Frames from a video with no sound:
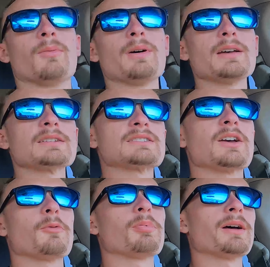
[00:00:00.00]
well
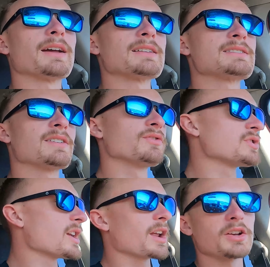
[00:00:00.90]
so plans have
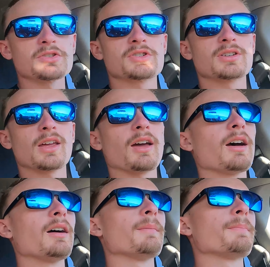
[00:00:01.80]
changed
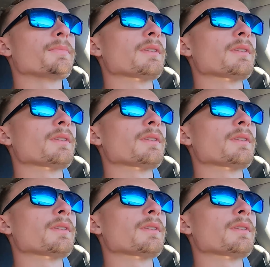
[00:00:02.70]
uh